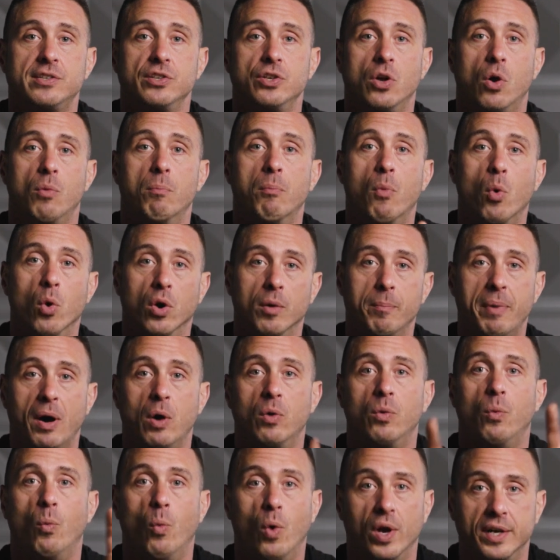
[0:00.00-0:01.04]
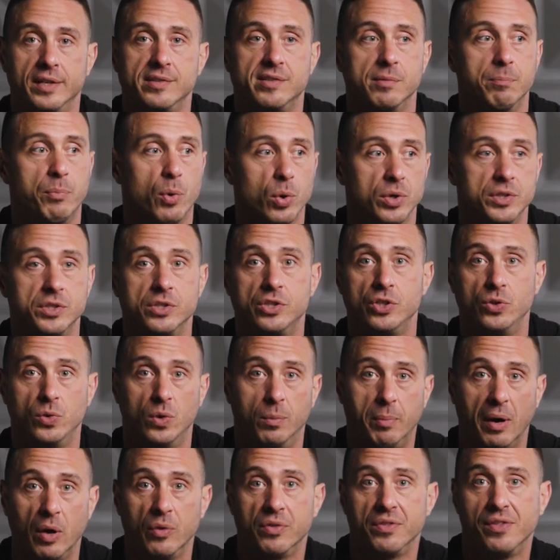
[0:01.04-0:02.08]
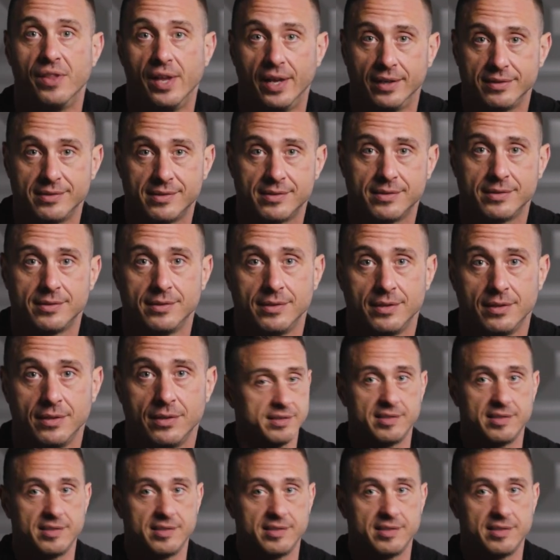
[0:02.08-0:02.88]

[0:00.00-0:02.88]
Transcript: to know more about what is important to you about this.